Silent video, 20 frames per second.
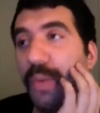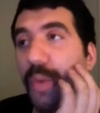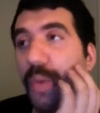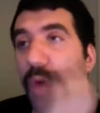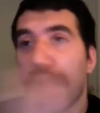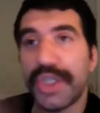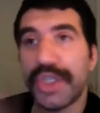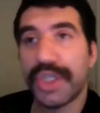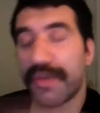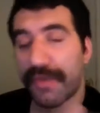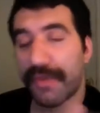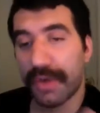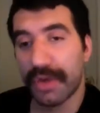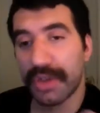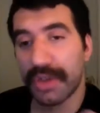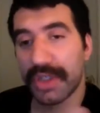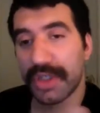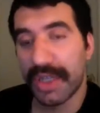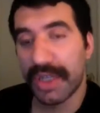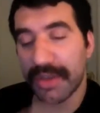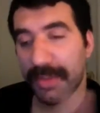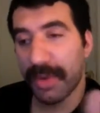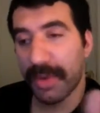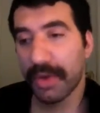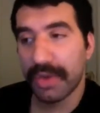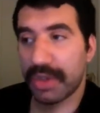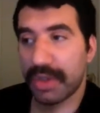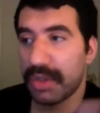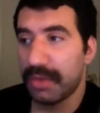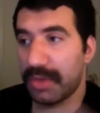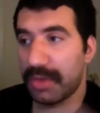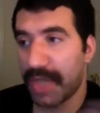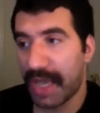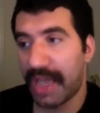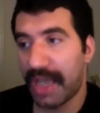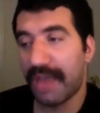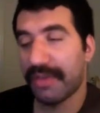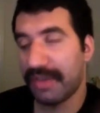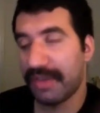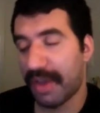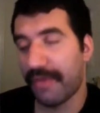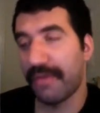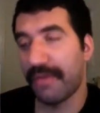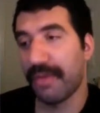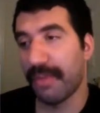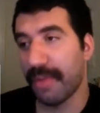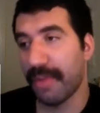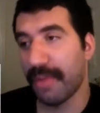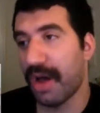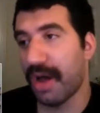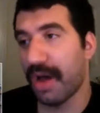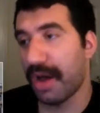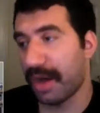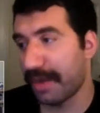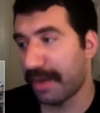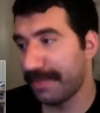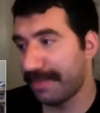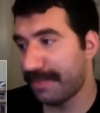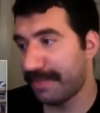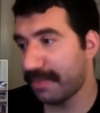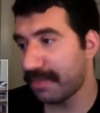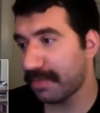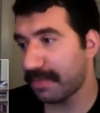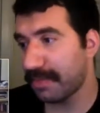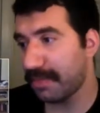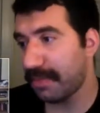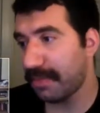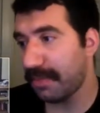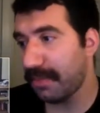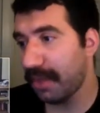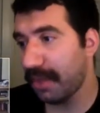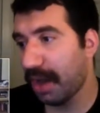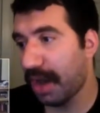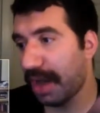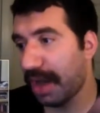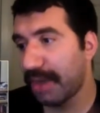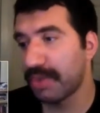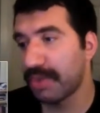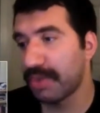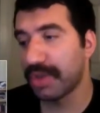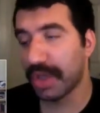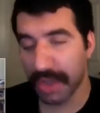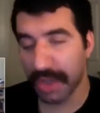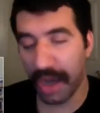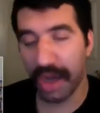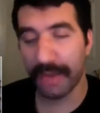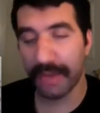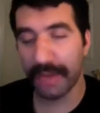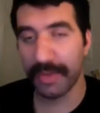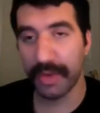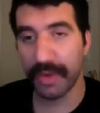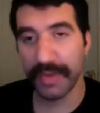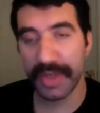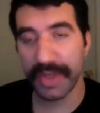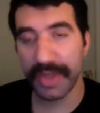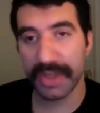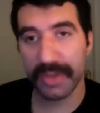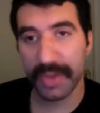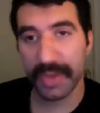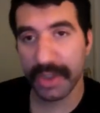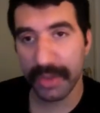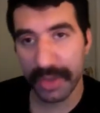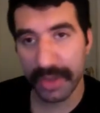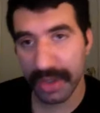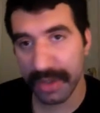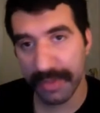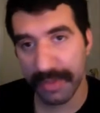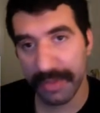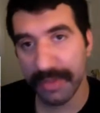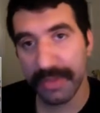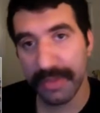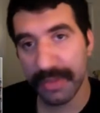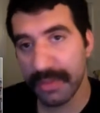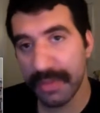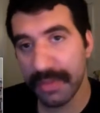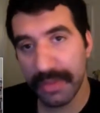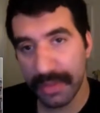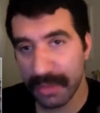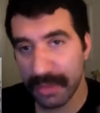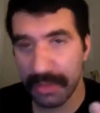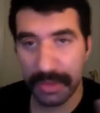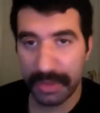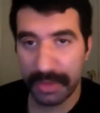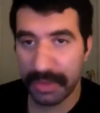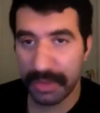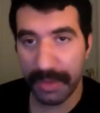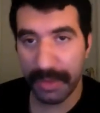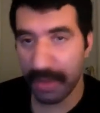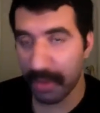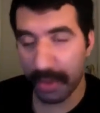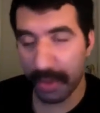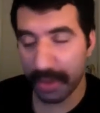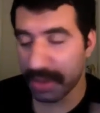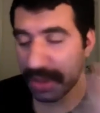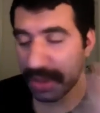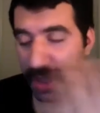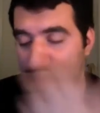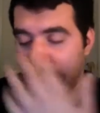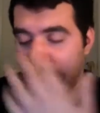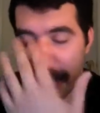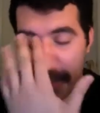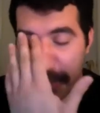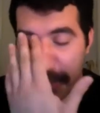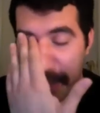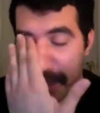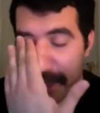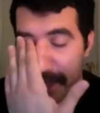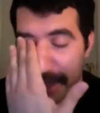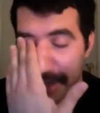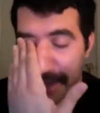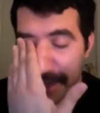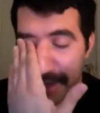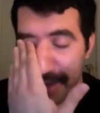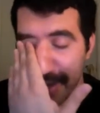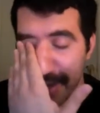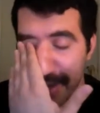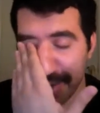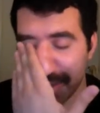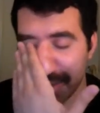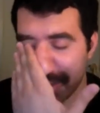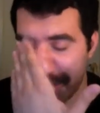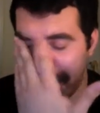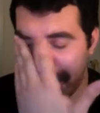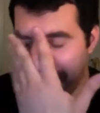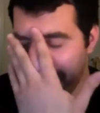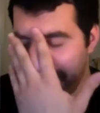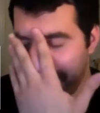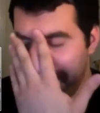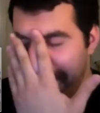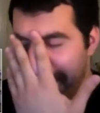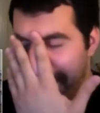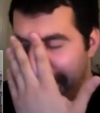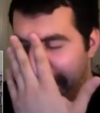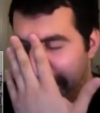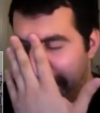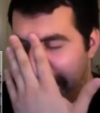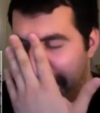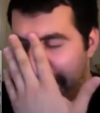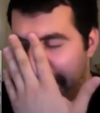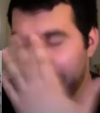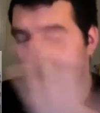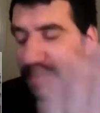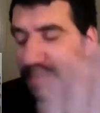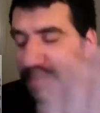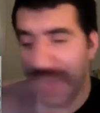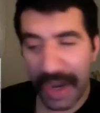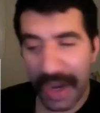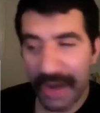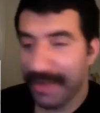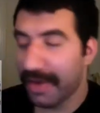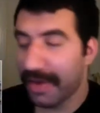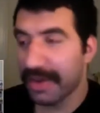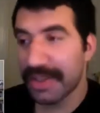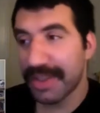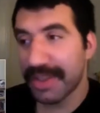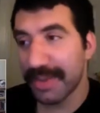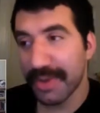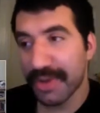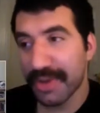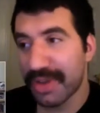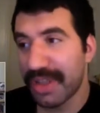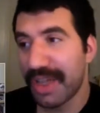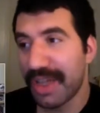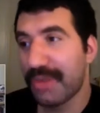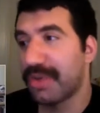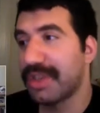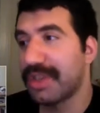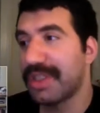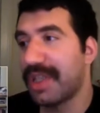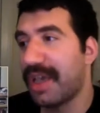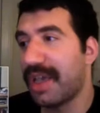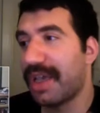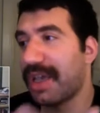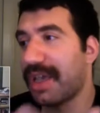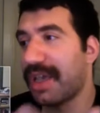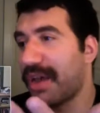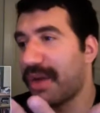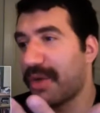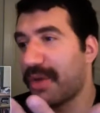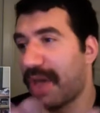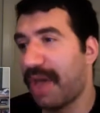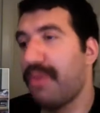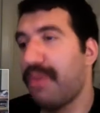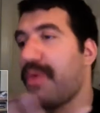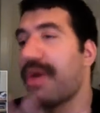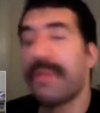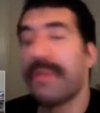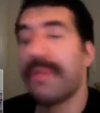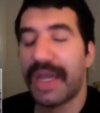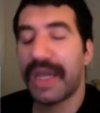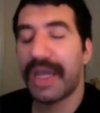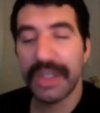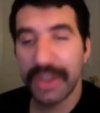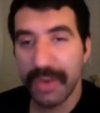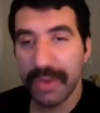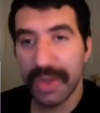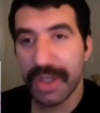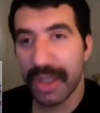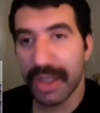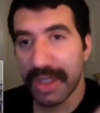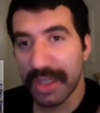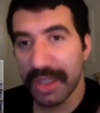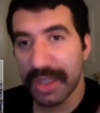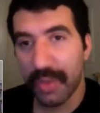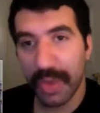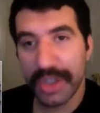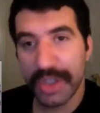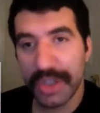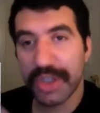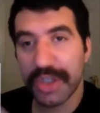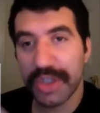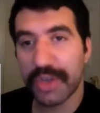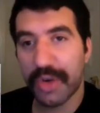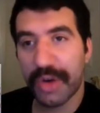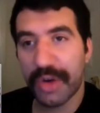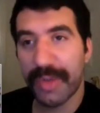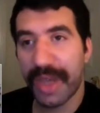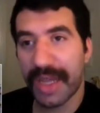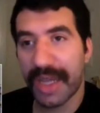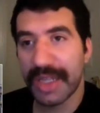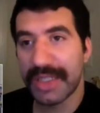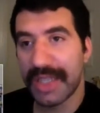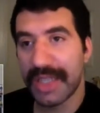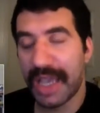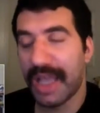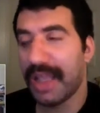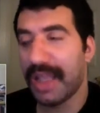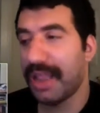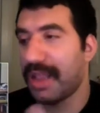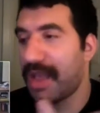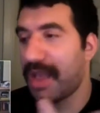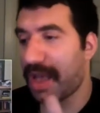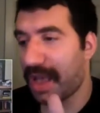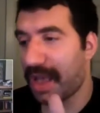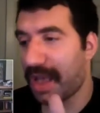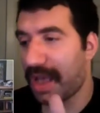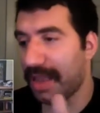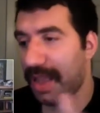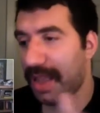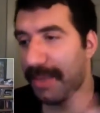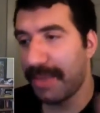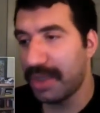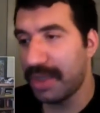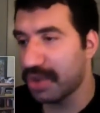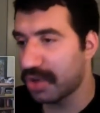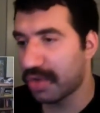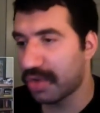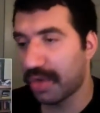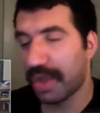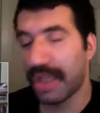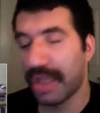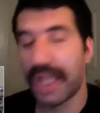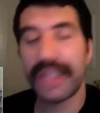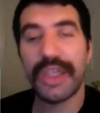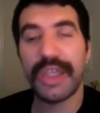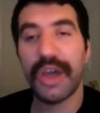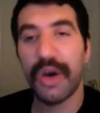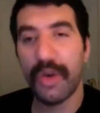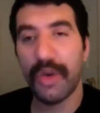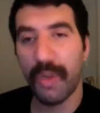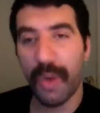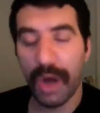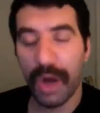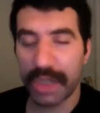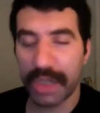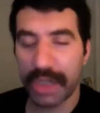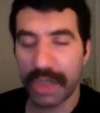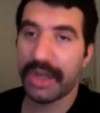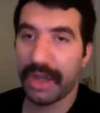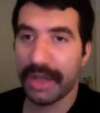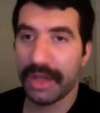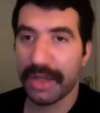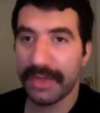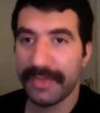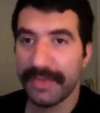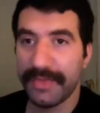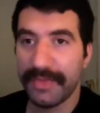watch it first, as opposed to taking stuff from the blog. Uh, and it was all dog movies, which was a some of the worst stuff ever made. So it was a very, very similar thing where it's like, okay, what am I going to do with all this? What story am I going to tell? Let me just sort of let go, watch it all,